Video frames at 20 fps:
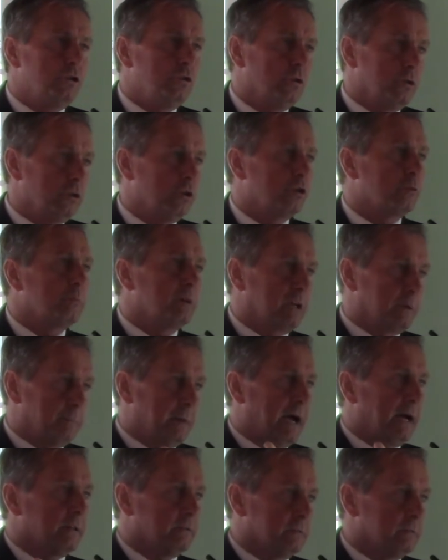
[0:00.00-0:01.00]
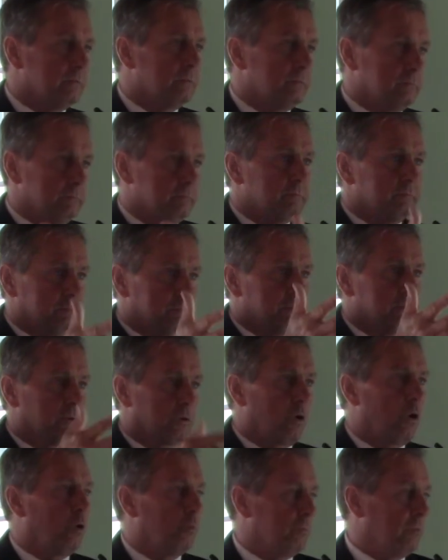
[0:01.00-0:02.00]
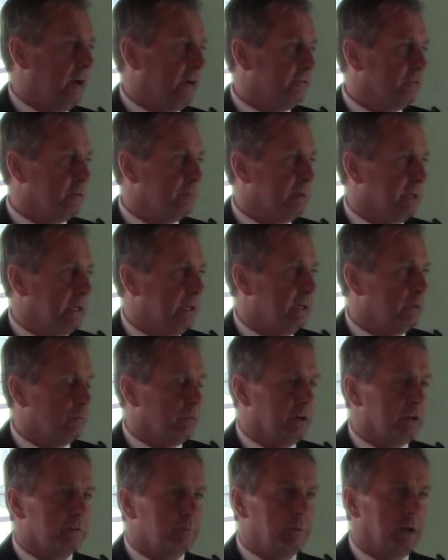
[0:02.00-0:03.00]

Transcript: know a little bit about their home life to begin with.